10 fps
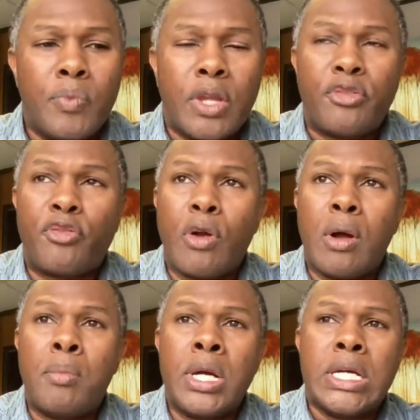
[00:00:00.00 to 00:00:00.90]

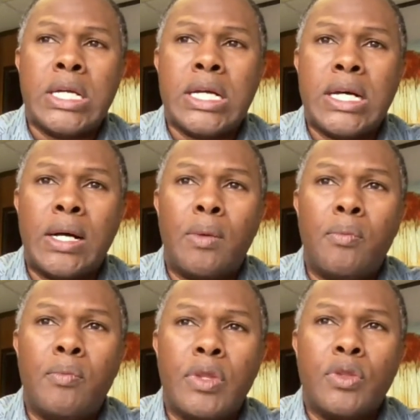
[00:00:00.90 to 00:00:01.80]
from
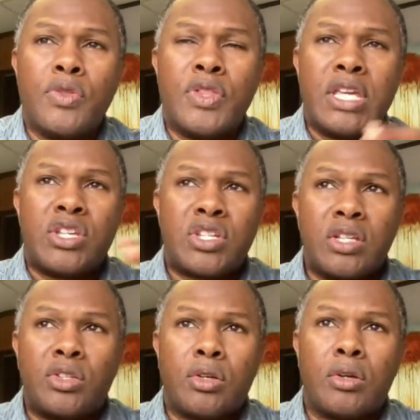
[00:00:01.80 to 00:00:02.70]
the
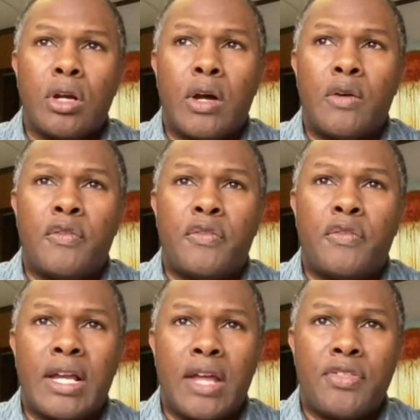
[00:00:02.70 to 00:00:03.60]
center of,
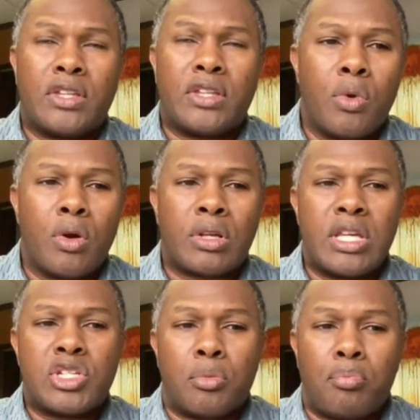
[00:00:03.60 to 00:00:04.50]
I think the
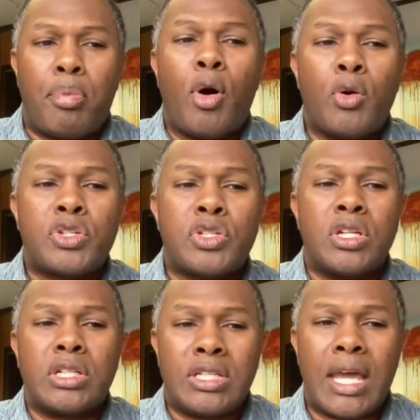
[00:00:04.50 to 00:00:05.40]
work is
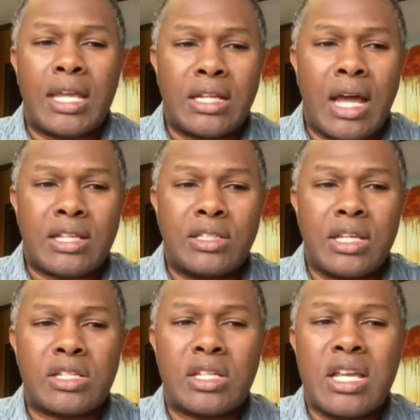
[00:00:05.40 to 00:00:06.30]
Pulse
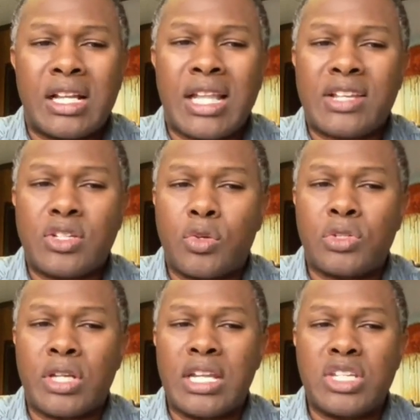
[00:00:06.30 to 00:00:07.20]
Diagnostics,
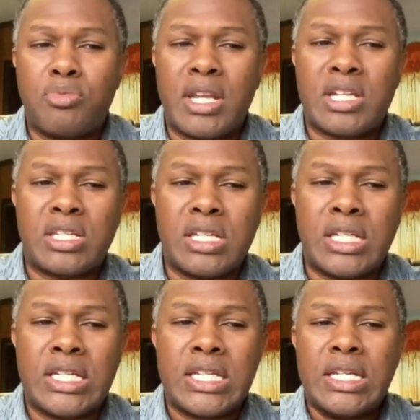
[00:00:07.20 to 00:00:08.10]
classical Chinese
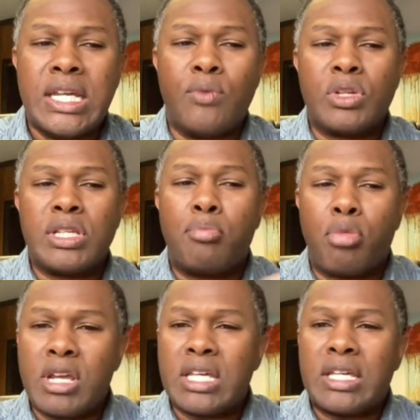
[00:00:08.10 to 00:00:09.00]
medicine, and really
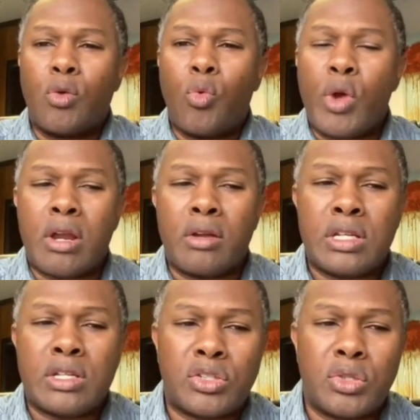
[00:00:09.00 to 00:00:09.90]
bringing
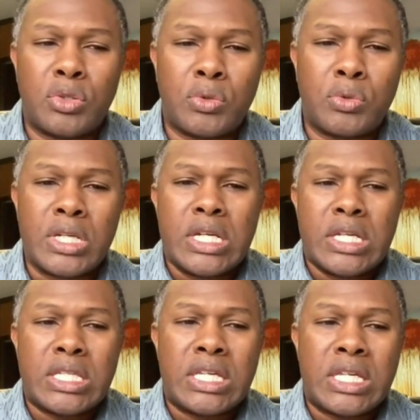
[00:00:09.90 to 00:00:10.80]
awareness to
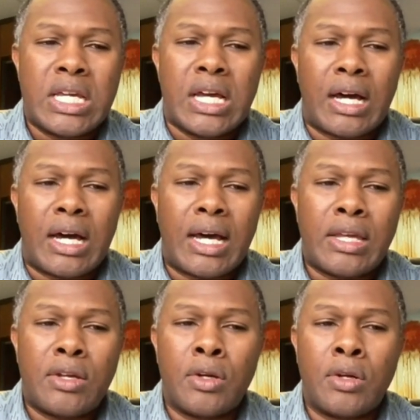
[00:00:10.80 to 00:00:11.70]
the
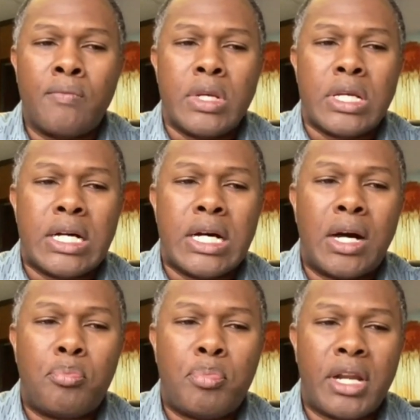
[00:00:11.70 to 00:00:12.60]
higher
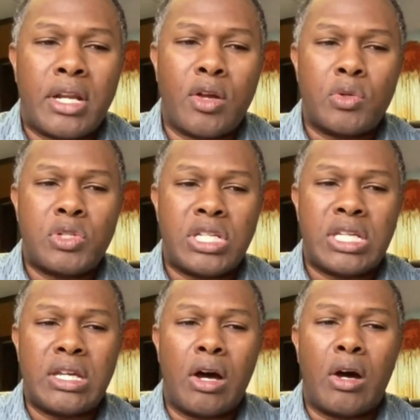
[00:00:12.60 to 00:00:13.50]

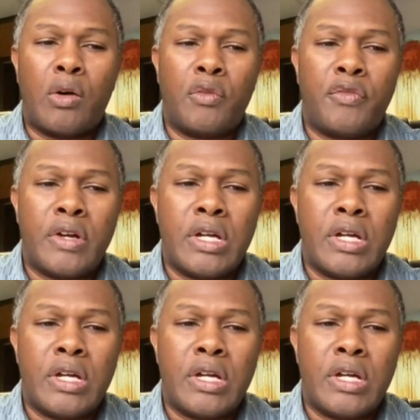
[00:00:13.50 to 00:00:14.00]
pedagogy of